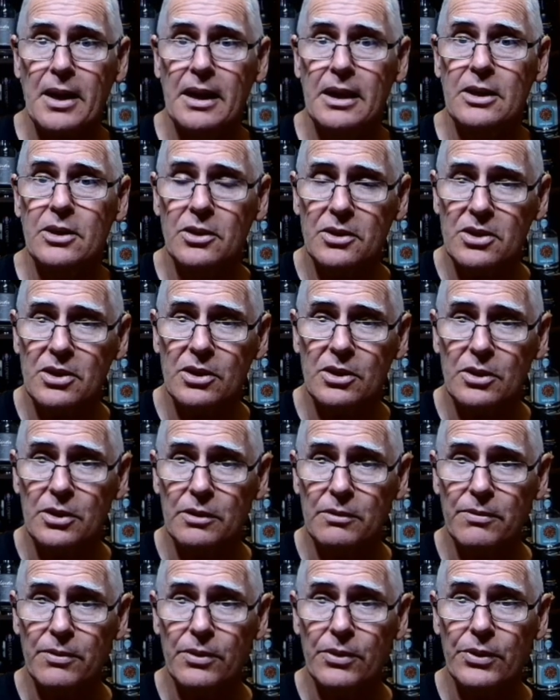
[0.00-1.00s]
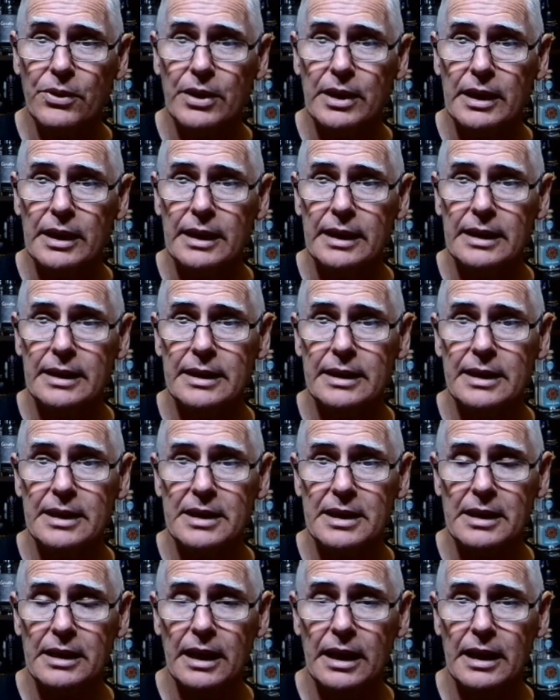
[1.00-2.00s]
Not so good for the
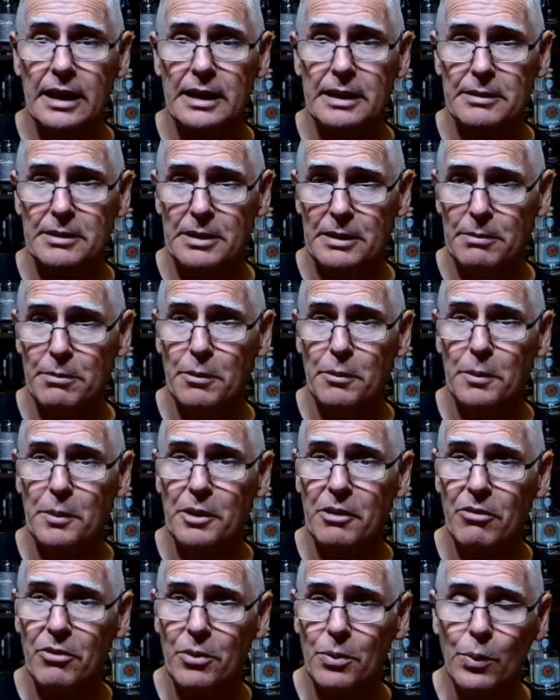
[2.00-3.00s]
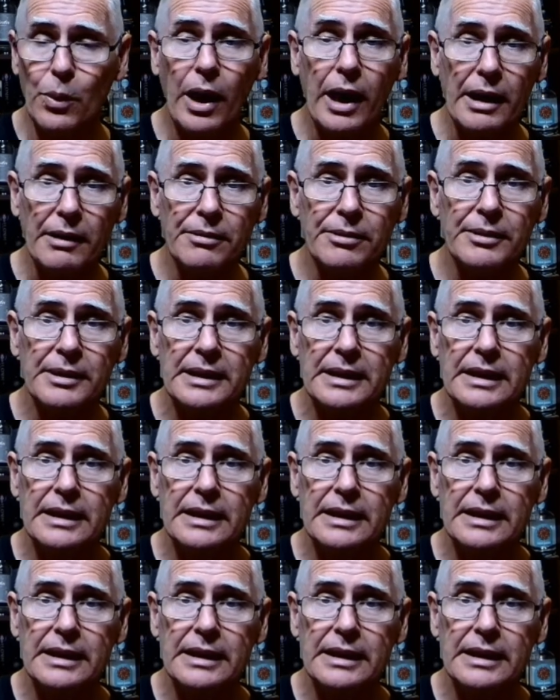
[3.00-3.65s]
temperament of the wife,